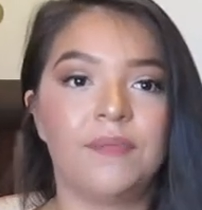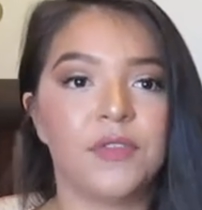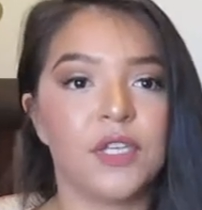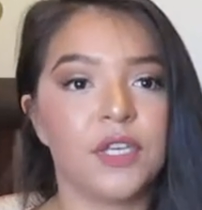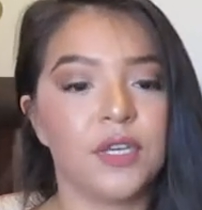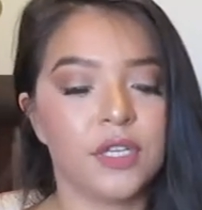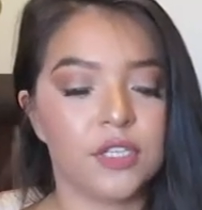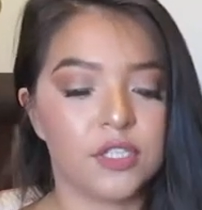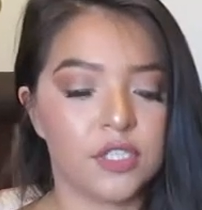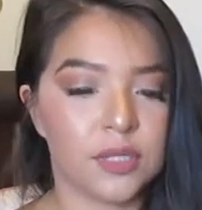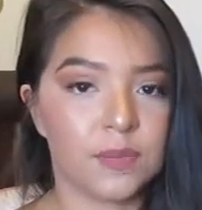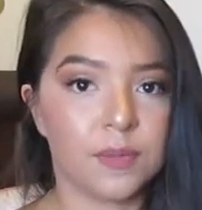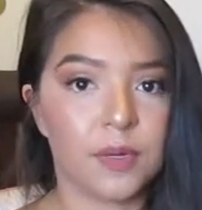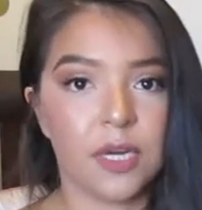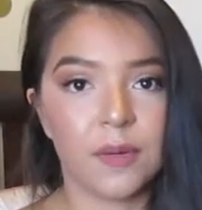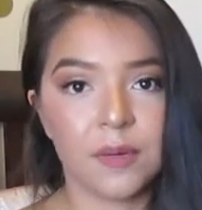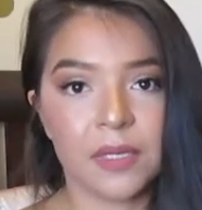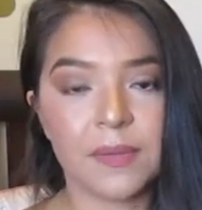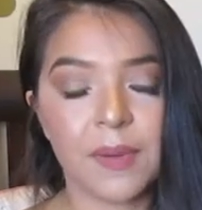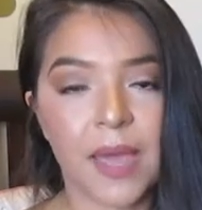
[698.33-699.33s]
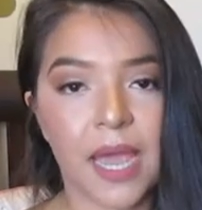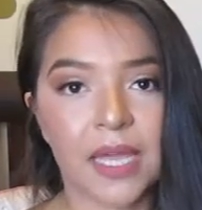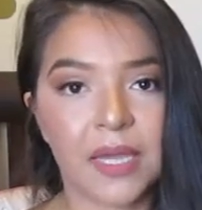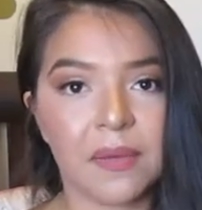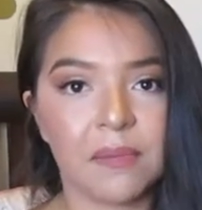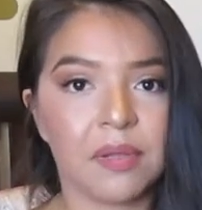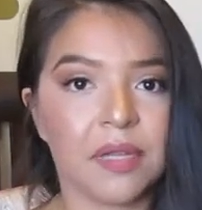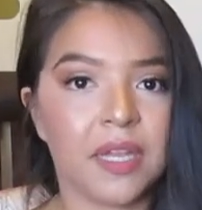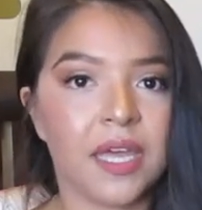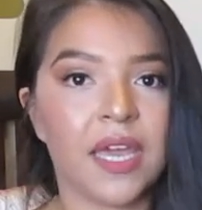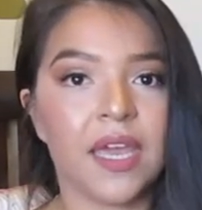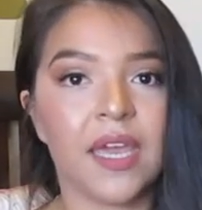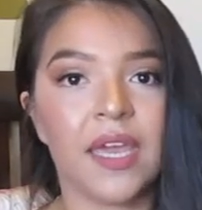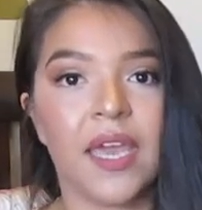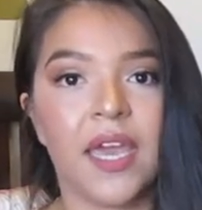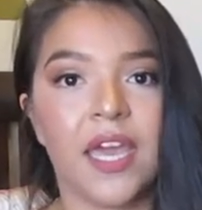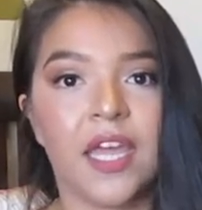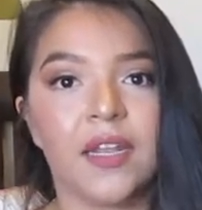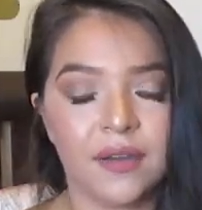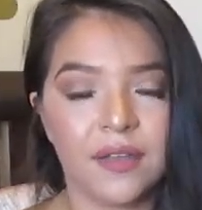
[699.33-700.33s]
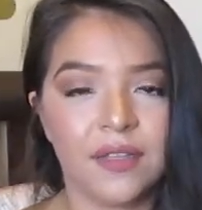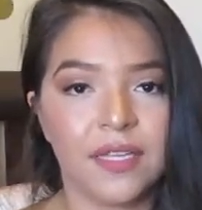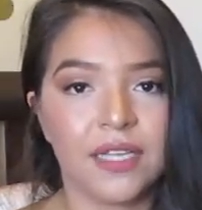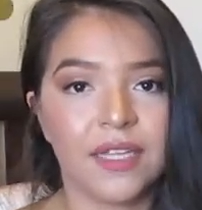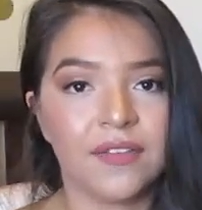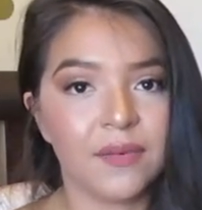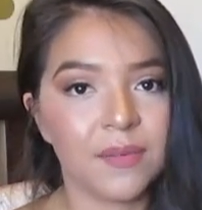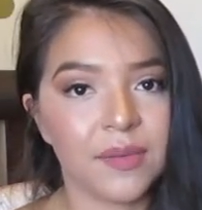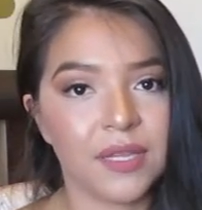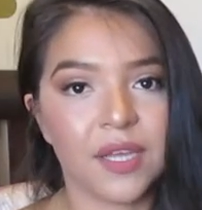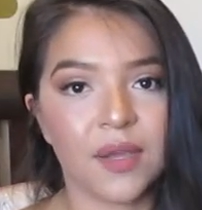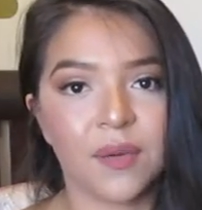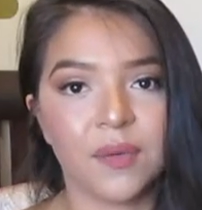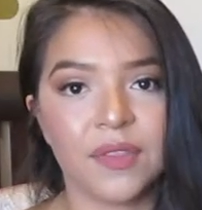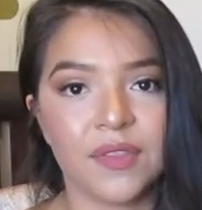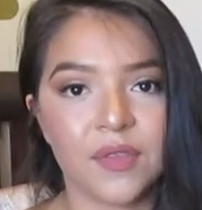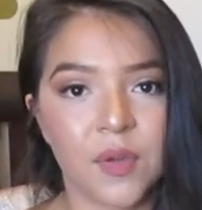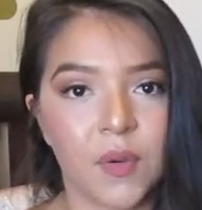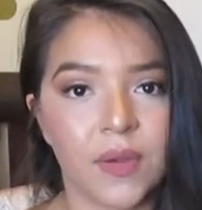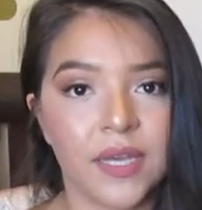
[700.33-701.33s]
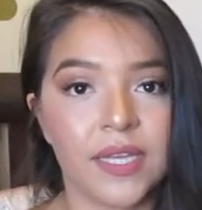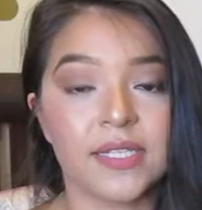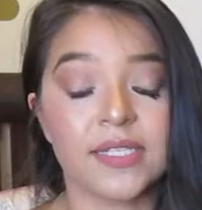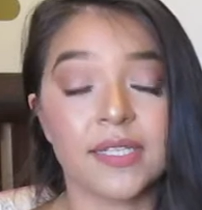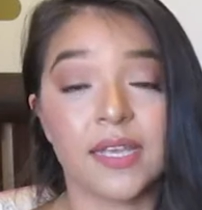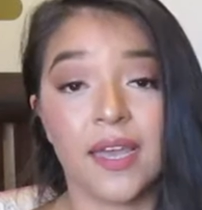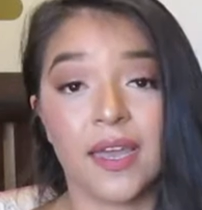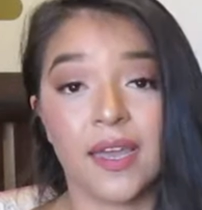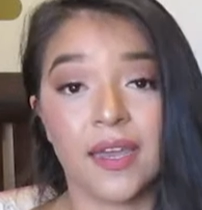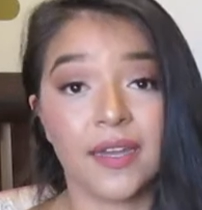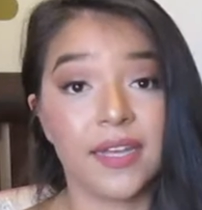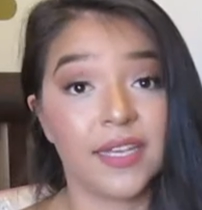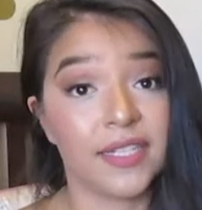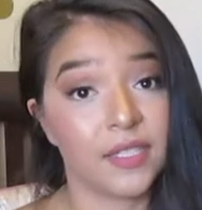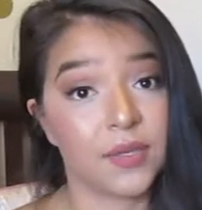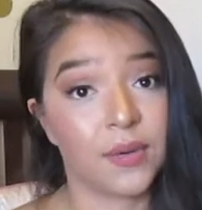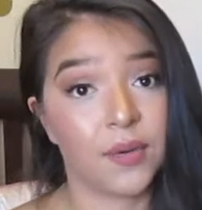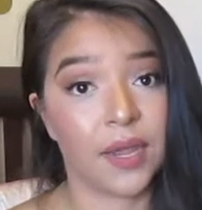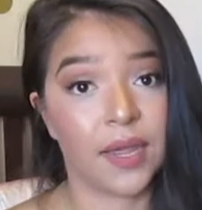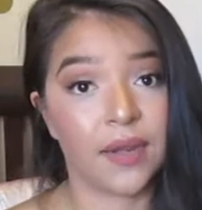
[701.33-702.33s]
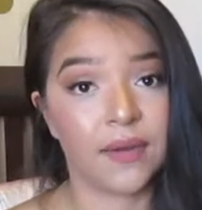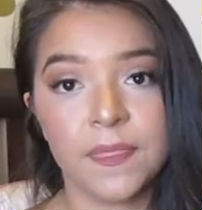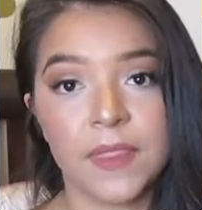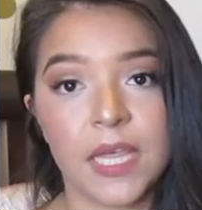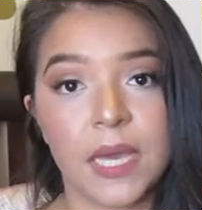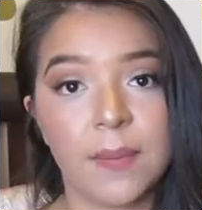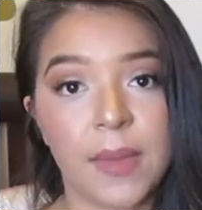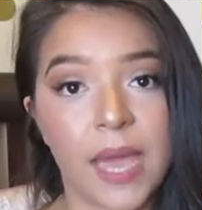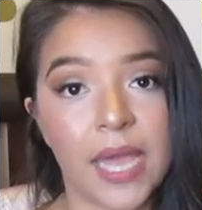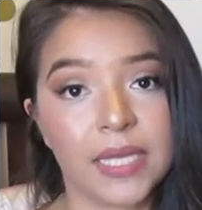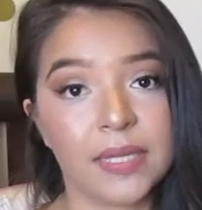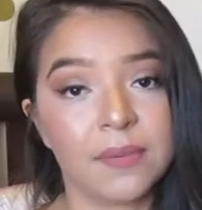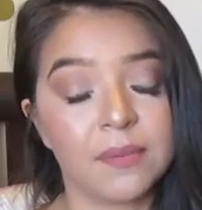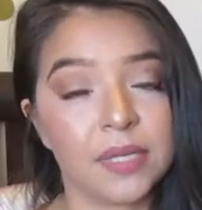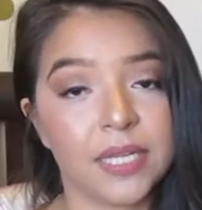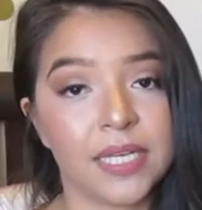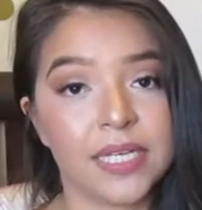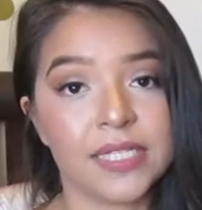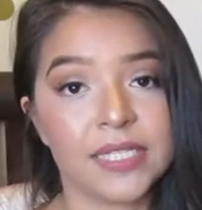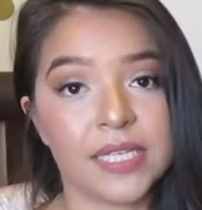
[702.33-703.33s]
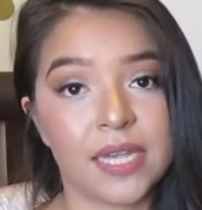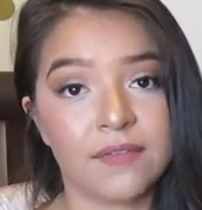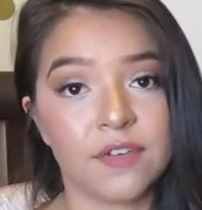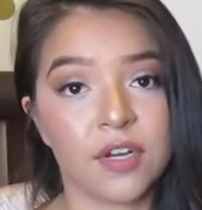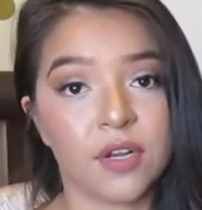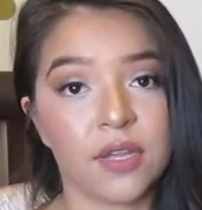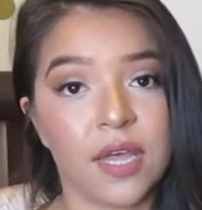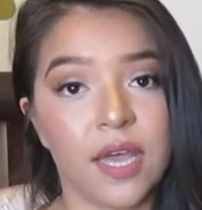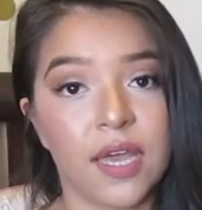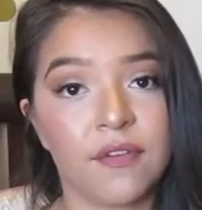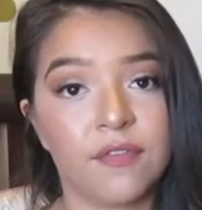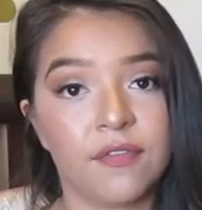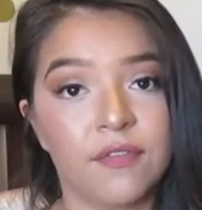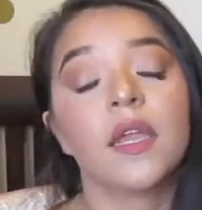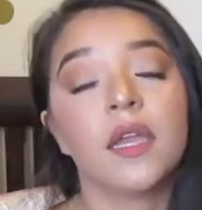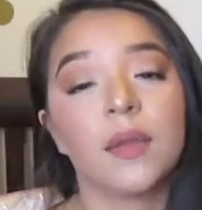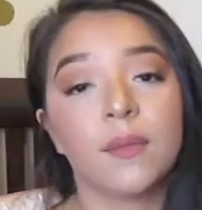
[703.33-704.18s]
You can just put him in the pack and play and leave him in there with toys, and it's great. That pack and play saved our life.